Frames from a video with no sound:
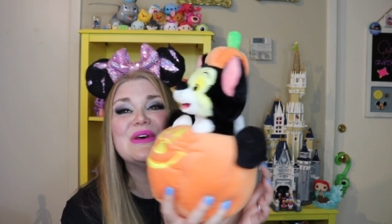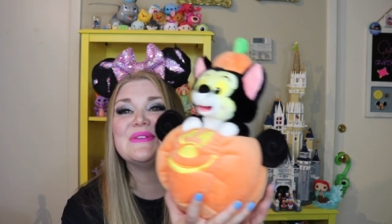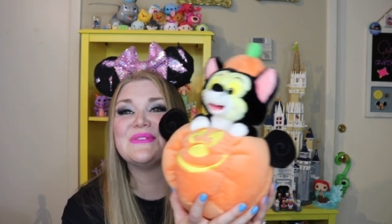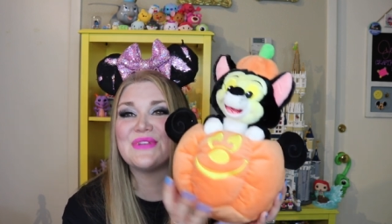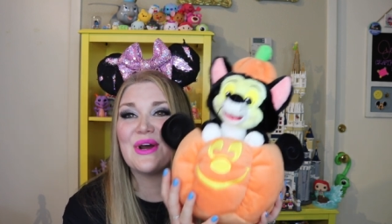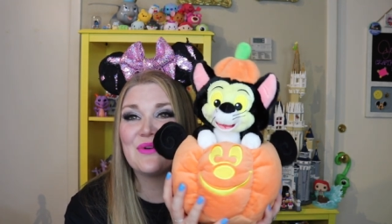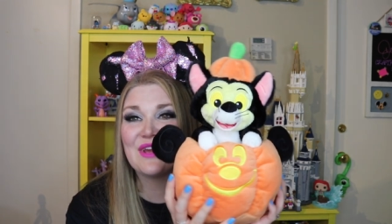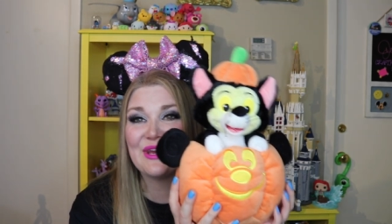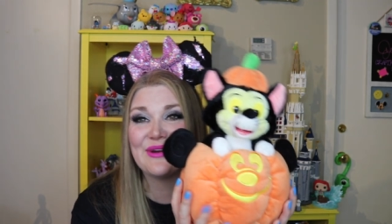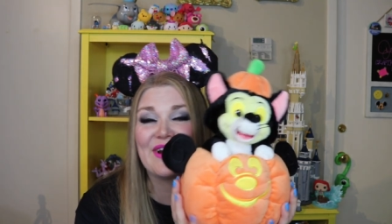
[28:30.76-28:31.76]
so
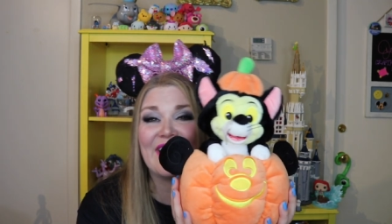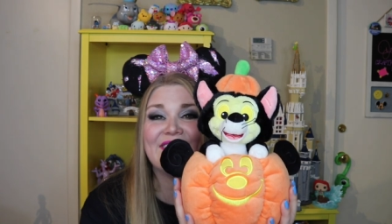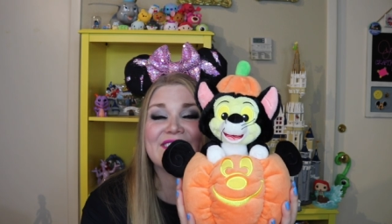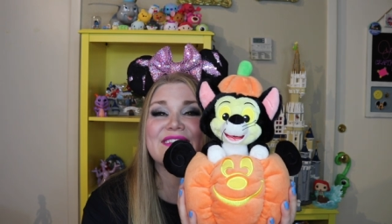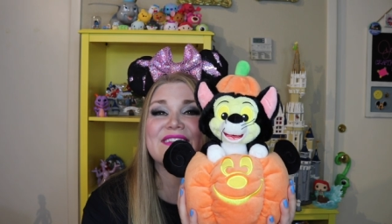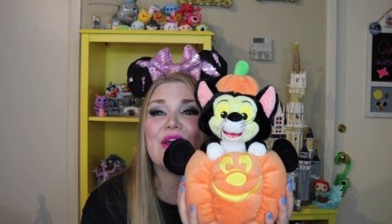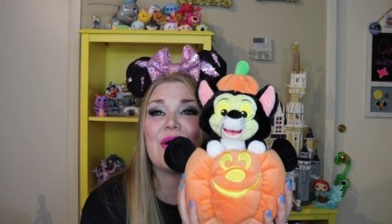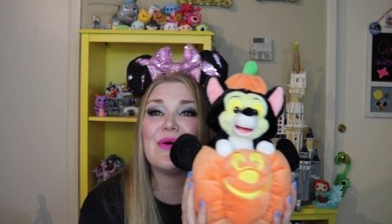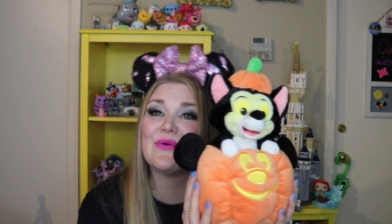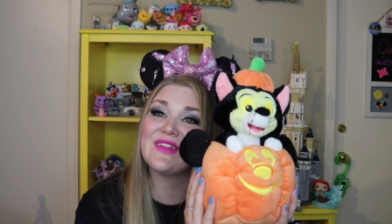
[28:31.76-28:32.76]
cute. And this is the
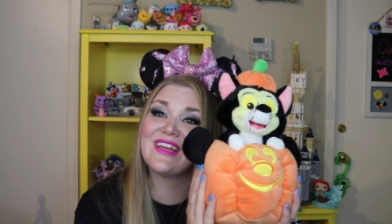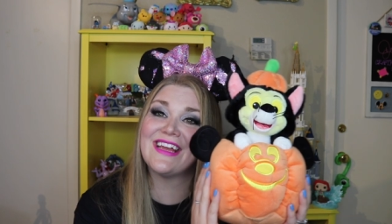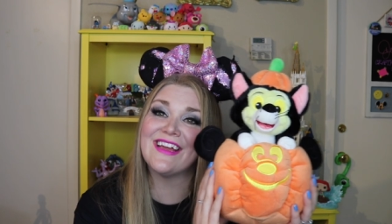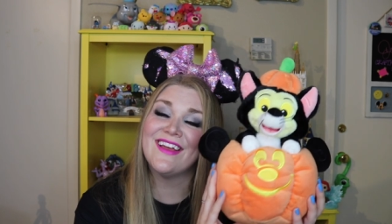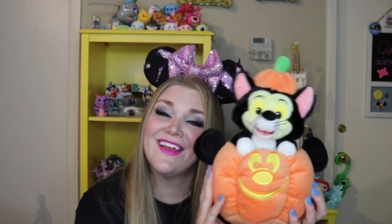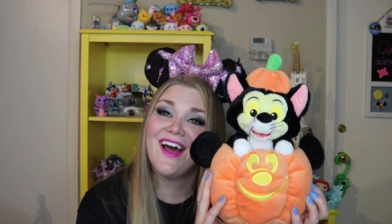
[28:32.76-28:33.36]
only